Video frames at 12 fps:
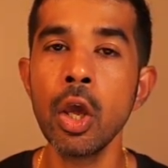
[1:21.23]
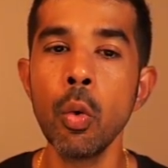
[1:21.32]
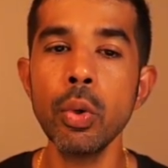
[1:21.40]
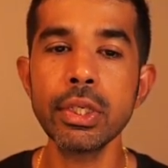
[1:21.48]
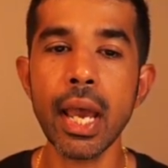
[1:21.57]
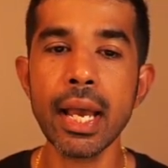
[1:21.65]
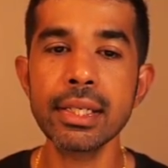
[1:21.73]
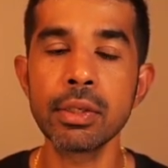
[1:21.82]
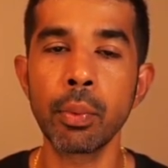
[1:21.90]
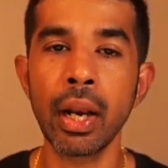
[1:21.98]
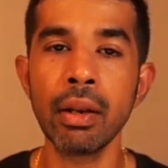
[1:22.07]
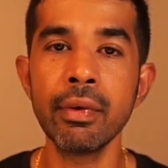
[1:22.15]
which has the
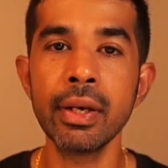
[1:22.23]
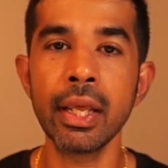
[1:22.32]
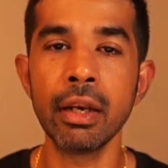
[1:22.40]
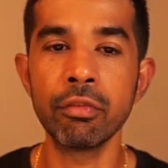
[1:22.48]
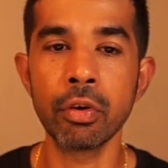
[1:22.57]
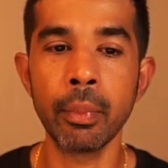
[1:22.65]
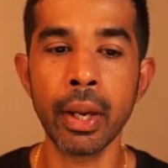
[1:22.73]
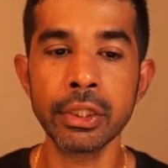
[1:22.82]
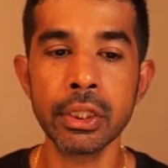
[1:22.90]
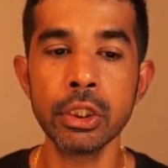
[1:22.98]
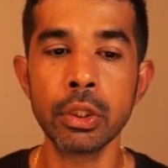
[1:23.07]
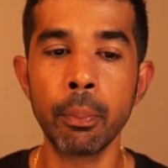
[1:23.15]
relevant
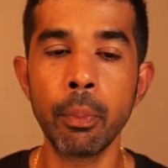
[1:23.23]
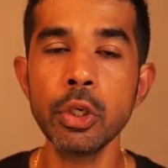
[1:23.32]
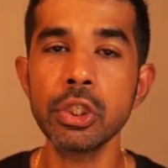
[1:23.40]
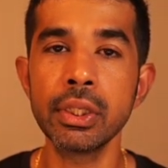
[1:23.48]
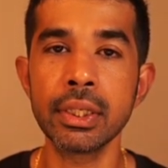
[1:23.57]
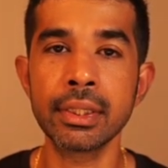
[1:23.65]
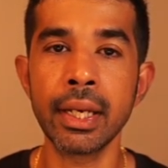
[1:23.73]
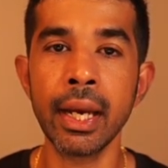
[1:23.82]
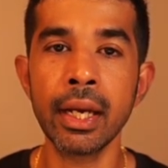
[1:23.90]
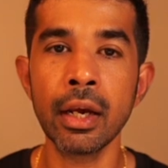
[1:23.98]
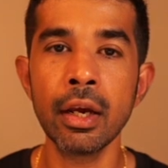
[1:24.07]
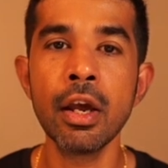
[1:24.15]
information to push this
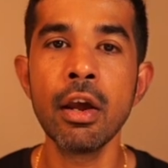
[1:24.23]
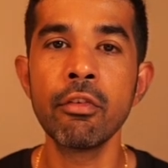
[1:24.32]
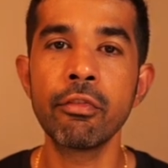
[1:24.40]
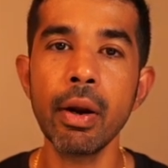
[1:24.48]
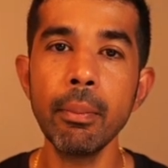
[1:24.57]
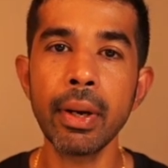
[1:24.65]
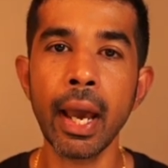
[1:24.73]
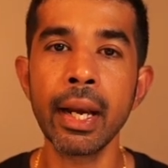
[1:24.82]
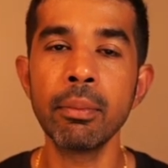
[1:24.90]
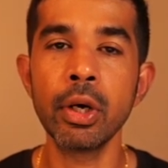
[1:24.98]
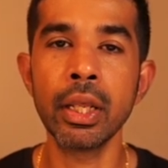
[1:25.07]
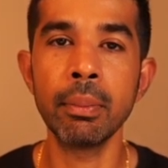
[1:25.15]
data from
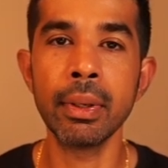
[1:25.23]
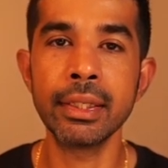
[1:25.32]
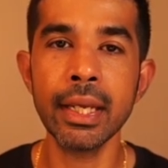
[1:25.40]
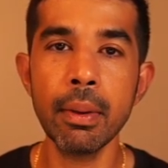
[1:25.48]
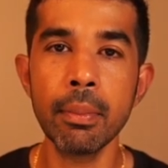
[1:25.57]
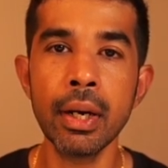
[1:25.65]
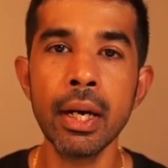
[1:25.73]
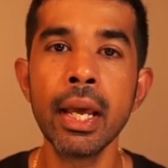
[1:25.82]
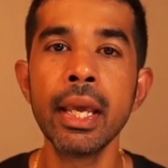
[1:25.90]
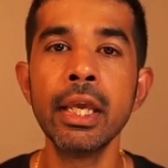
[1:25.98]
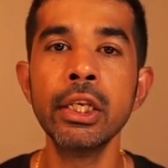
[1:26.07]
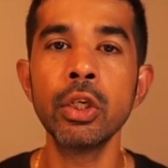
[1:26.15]
DynamoDB table
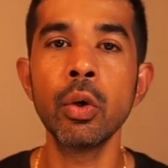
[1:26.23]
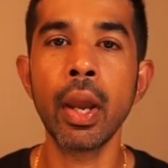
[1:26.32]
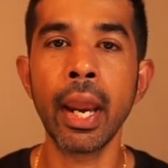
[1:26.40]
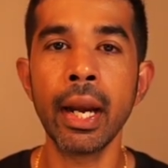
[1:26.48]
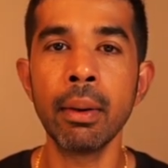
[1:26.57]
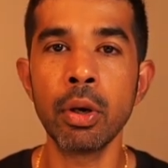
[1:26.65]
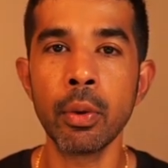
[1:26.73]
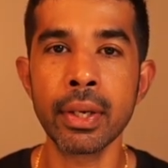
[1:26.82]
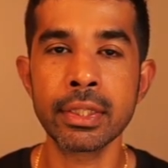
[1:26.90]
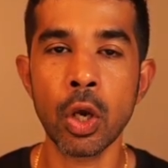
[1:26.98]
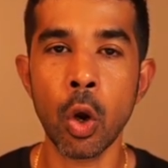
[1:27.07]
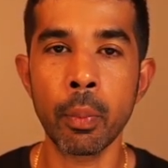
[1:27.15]
into AWS
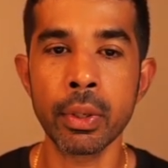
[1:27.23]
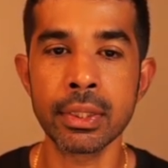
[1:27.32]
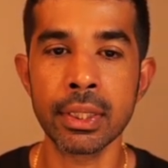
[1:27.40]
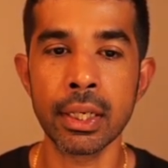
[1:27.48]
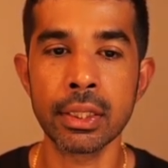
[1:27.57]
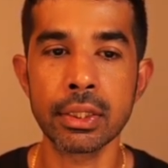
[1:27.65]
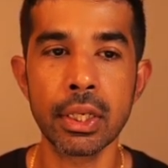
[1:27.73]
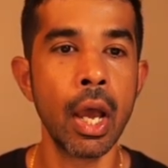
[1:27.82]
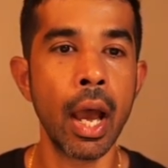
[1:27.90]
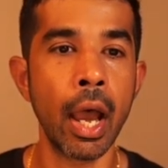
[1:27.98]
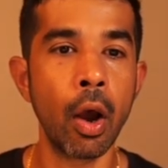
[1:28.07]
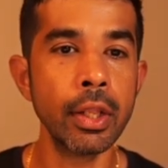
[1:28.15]
OpenSearch.
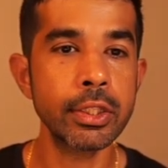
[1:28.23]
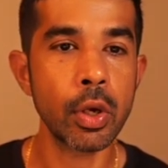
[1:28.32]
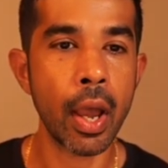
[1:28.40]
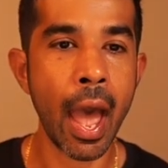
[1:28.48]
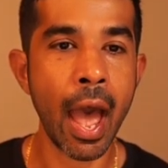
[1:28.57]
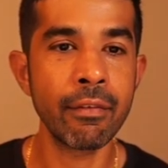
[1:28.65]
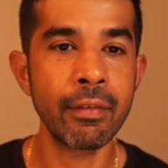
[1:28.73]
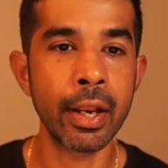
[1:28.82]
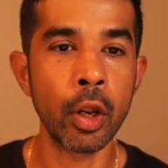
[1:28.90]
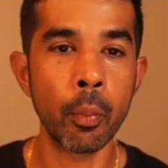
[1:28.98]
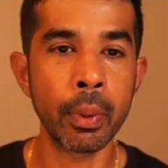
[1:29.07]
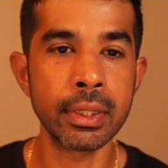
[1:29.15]
I also have an
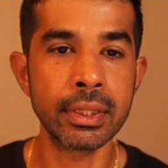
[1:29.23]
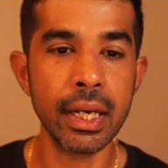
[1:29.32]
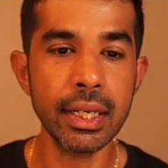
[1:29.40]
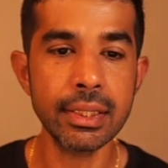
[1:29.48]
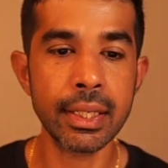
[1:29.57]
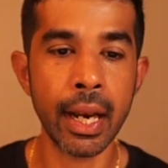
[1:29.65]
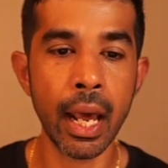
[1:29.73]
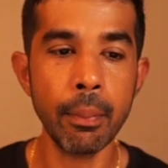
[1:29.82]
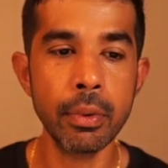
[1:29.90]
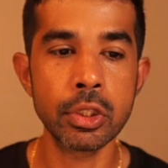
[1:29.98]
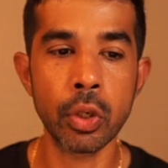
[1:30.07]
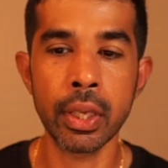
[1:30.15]
OpenSearch setup.
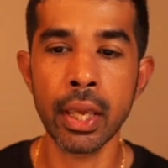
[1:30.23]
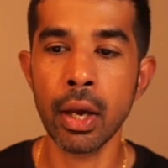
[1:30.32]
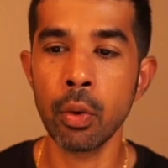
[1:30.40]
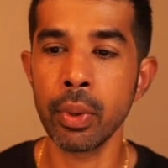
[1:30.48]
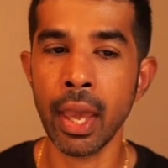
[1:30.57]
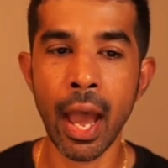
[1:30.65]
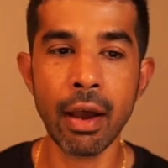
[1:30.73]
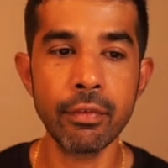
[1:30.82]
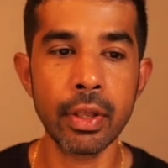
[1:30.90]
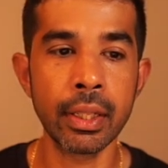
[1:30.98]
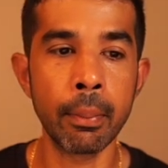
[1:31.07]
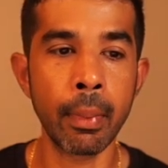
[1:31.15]
So here we have
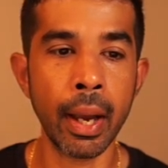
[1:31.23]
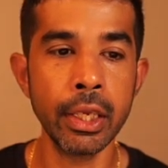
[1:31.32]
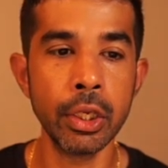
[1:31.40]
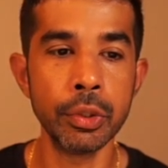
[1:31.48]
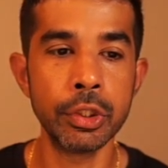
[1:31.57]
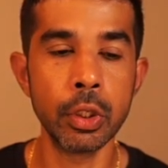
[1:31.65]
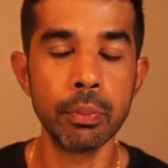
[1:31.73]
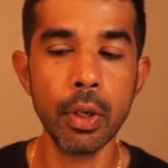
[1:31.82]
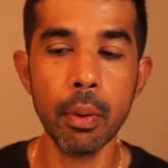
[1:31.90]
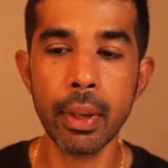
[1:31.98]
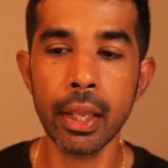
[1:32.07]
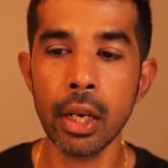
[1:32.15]
the My YouTube
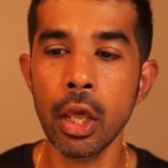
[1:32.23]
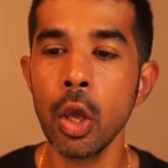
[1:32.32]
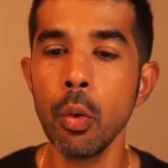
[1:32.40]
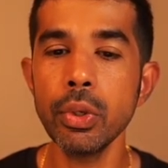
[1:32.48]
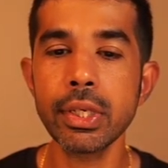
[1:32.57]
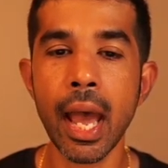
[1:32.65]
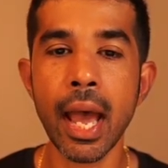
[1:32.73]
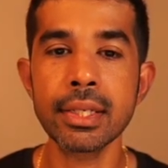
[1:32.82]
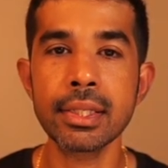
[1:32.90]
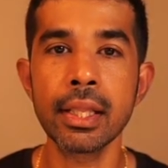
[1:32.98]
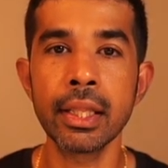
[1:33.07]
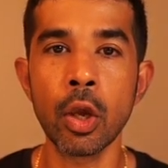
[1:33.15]
domain, which has
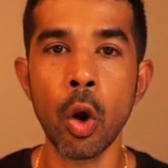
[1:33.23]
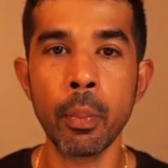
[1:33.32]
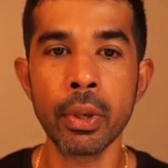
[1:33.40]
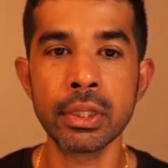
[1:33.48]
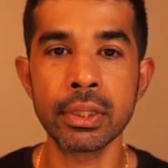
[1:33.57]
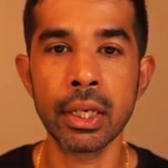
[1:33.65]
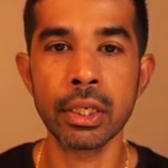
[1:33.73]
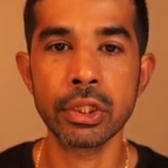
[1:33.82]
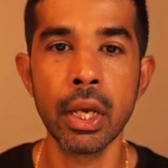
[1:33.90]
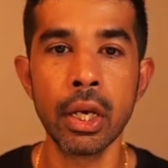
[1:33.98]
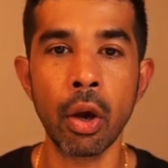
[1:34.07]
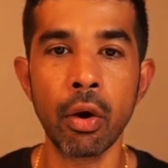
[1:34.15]
the OpenSearch. Now,